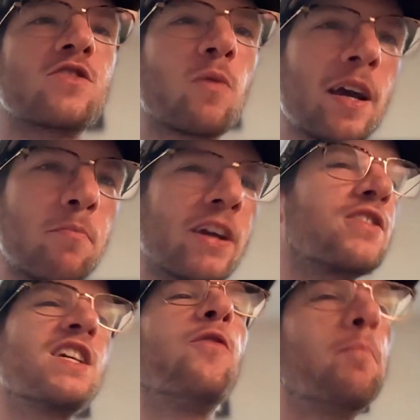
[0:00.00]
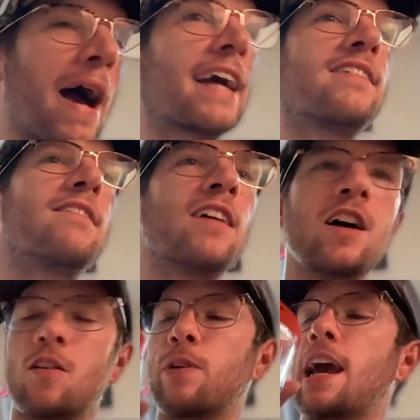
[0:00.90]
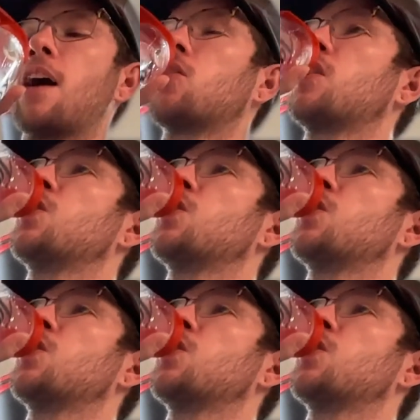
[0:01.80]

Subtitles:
right? Bring yourself back to reality.